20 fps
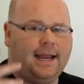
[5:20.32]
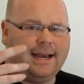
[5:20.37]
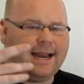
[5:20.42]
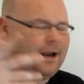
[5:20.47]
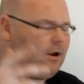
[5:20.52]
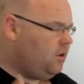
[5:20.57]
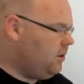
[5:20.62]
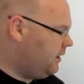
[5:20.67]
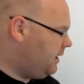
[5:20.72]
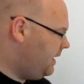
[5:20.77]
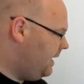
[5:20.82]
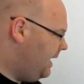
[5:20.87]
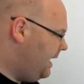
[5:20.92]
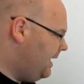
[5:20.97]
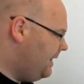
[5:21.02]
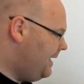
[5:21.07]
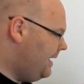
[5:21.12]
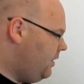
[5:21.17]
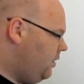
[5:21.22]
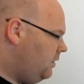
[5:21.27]
Now look,
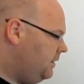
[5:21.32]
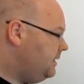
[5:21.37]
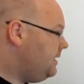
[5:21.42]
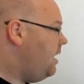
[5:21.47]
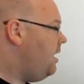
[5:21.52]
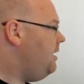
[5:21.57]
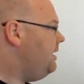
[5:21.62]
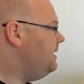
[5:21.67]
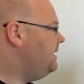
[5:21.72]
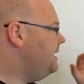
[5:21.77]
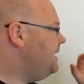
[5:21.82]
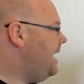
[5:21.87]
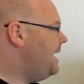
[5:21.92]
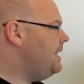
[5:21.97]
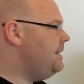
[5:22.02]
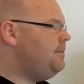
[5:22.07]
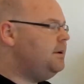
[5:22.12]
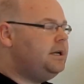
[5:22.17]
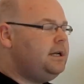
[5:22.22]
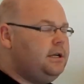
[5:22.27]
they're not targeting
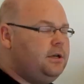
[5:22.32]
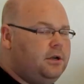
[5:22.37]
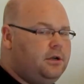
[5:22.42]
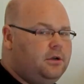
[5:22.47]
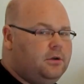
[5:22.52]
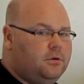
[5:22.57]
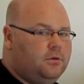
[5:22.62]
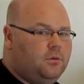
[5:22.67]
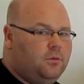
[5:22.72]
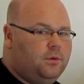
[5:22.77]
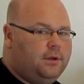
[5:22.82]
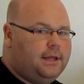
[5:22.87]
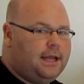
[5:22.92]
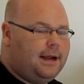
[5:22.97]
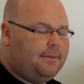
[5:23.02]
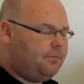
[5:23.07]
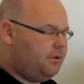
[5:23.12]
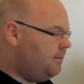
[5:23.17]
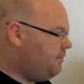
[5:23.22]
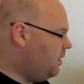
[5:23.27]
anybody new with
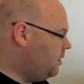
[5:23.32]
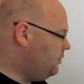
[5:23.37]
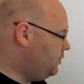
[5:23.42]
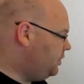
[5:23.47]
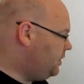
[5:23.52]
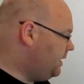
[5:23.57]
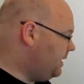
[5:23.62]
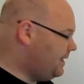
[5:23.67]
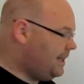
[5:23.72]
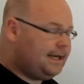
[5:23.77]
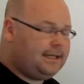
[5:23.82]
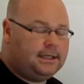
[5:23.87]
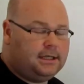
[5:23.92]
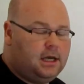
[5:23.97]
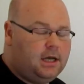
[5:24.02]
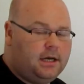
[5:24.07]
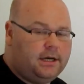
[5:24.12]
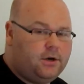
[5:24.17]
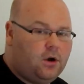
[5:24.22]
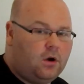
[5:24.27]
that promotion, and they're
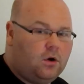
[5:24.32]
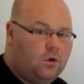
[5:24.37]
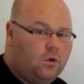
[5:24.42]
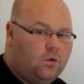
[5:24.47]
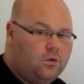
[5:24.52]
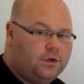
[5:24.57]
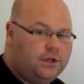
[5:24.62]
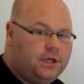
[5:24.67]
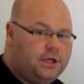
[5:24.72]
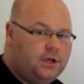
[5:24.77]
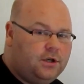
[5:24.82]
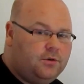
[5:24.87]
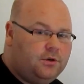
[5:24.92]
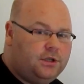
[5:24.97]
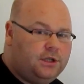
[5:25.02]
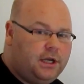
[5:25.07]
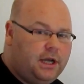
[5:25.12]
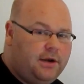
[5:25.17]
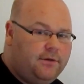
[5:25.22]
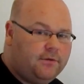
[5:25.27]
certainly not launching new
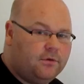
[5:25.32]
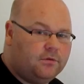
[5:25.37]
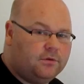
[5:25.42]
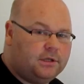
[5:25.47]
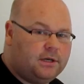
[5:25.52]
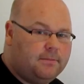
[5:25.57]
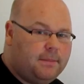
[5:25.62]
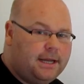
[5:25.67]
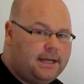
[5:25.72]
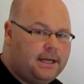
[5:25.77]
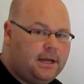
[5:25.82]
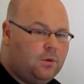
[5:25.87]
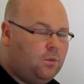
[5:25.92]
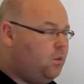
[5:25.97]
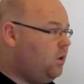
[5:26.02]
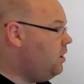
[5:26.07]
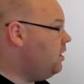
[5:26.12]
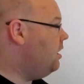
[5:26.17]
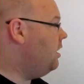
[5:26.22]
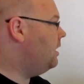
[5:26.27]
cereals to make it
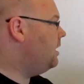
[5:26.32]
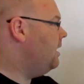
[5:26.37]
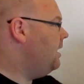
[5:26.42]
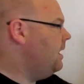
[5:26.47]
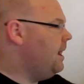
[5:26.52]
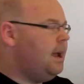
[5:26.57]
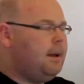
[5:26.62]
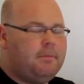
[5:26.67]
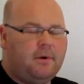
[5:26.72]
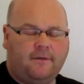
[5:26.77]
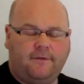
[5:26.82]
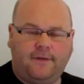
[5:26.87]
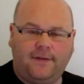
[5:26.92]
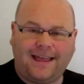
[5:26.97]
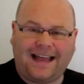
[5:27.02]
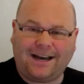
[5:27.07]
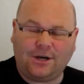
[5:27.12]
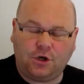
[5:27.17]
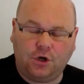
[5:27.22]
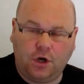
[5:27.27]
work. But for
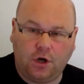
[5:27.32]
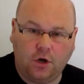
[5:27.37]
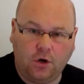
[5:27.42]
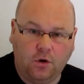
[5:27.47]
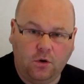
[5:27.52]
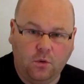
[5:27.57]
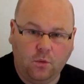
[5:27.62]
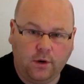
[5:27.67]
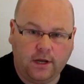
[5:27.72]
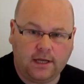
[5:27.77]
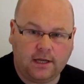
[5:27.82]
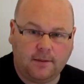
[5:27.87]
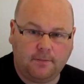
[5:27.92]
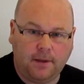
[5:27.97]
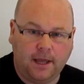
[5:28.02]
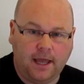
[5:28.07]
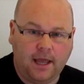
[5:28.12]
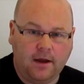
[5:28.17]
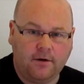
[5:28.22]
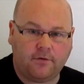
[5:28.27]
that 2-week
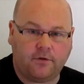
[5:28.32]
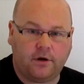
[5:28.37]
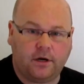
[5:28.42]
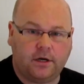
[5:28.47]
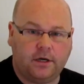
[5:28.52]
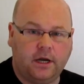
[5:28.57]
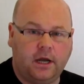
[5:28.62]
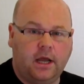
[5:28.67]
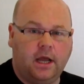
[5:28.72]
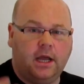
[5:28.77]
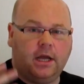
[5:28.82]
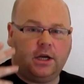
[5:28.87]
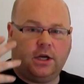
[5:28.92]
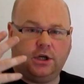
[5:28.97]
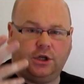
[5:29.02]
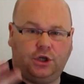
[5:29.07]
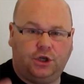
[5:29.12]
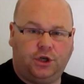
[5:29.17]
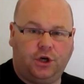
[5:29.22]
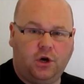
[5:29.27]
period,
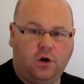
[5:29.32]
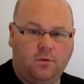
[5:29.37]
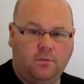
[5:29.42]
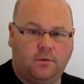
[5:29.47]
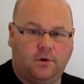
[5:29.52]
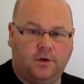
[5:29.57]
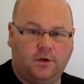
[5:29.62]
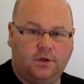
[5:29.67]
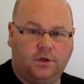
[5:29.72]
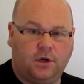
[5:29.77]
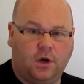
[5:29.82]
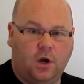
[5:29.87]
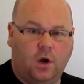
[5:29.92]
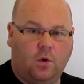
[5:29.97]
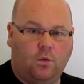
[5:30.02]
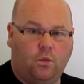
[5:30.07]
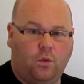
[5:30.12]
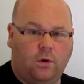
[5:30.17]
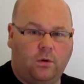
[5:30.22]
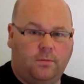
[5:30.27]
consumers
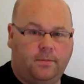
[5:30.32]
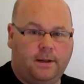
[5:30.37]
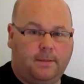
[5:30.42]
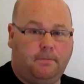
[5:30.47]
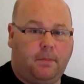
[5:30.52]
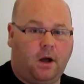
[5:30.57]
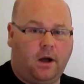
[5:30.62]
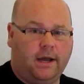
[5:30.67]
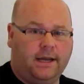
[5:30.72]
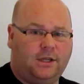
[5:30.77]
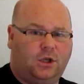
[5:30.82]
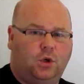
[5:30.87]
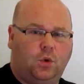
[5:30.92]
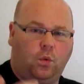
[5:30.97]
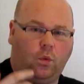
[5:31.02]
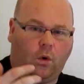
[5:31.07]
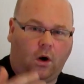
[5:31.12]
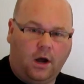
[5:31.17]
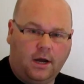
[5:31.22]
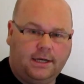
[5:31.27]
will be buying
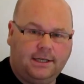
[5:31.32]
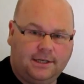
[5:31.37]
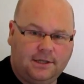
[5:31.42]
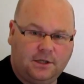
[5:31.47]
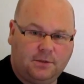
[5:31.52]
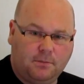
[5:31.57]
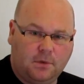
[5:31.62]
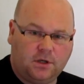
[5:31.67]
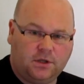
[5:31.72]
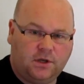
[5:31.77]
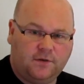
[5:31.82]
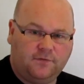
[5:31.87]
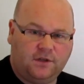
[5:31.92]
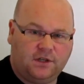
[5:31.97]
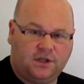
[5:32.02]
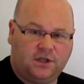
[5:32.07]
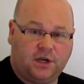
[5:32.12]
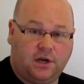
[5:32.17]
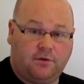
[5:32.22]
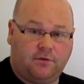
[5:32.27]
twice as much of the
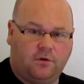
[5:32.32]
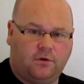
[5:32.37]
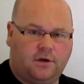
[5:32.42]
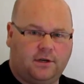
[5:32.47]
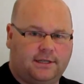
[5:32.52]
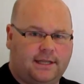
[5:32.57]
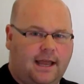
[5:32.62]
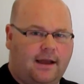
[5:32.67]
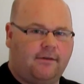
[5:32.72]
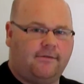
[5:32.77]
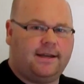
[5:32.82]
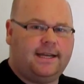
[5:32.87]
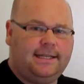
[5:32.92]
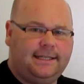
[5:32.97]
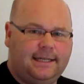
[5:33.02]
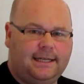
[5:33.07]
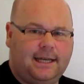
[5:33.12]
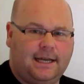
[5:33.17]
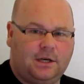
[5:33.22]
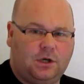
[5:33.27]
cereal because they're
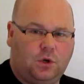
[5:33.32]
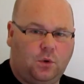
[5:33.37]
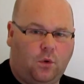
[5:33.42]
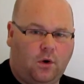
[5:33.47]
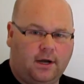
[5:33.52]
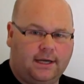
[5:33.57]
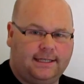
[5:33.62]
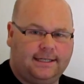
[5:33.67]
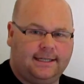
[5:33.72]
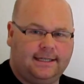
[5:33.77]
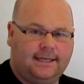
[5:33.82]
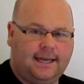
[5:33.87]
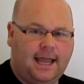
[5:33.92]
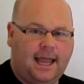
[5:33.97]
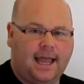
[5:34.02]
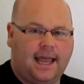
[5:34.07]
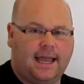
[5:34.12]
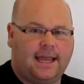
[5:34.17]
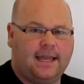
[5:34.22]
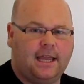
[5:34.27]
eating it twice a
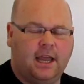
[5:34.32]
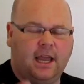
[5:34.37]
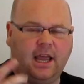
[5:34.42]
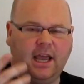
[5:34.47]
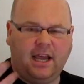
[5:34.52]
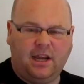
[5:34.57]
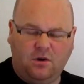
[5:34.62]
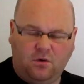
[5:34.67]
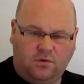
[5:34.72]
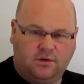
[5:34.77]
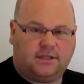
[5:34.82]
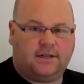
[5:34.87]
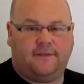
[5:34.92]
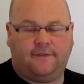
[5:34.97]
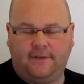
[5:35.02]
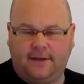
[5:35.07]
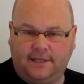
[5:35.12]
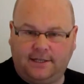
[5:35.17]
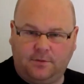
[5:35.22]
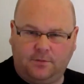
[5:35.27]
day in order to
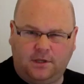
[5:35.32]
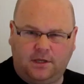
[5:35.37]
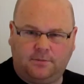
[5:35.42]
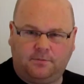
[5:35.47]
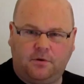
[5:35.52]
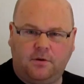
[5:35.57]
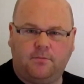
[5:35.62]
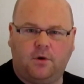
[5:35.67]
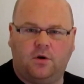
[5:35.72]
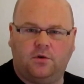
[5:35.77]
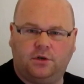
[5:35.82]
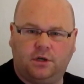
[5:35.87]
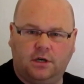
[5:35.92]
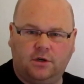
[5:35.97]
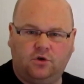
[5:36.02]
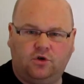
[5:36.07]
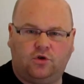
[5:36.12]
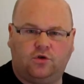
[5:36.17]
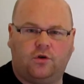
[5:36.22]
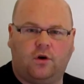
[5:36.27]
fit in with this promotion
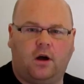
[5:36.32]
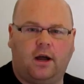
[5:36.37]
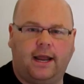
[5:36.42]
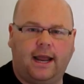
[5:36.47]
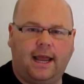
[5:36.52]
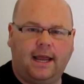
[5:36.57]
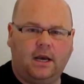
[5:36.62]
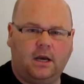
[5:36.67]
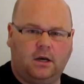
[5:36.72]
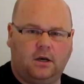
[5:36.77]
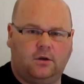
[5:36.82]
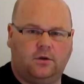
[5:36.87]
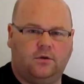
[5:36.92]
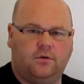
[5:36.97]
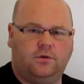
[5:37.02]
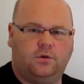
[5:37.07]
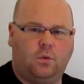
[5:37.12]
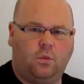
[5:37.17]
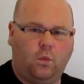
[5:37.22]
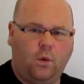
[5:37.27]
and try and
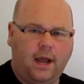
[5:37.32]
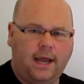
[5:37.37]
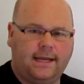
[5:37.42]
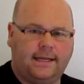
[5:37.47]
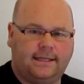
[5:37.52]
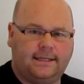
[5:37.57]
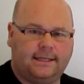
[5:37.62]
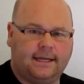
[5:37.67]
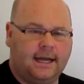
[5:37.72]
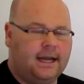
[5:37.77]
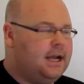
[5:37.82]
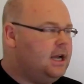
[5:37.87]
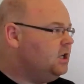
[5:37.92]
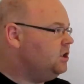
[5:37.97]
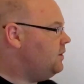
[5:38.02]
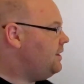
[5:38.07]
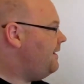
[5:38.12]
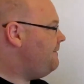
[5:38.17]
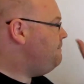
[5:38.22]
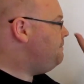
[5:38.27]
lose weight.
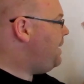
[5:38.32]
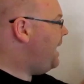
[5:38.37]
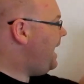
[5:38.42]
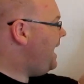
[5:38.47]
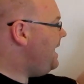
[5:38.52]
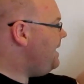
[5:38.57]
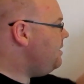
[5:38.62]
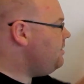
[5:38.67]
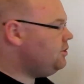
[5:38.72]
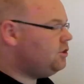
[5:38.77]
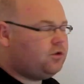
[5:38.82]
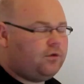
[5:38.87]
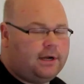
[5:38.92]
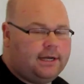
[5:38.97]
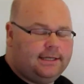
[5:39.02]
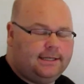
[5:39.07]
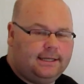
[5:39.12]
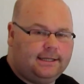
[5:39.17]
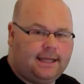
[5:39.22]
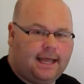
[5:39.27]
So they've
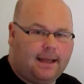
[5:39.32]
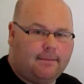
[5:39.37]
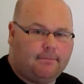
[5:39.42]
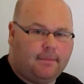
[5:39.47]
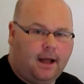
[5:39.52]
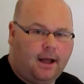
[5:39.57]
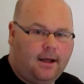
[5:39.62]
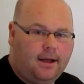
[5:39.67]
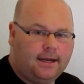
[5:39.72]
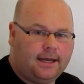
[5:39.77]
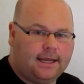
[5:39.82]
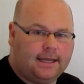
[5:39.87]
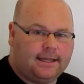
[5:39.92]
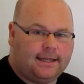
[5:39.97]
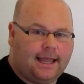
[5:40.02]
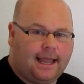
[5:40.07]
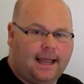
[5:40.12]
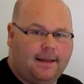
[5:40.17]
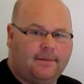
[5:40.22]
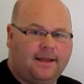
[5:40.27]
penetrated their
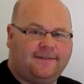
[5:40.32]
market there.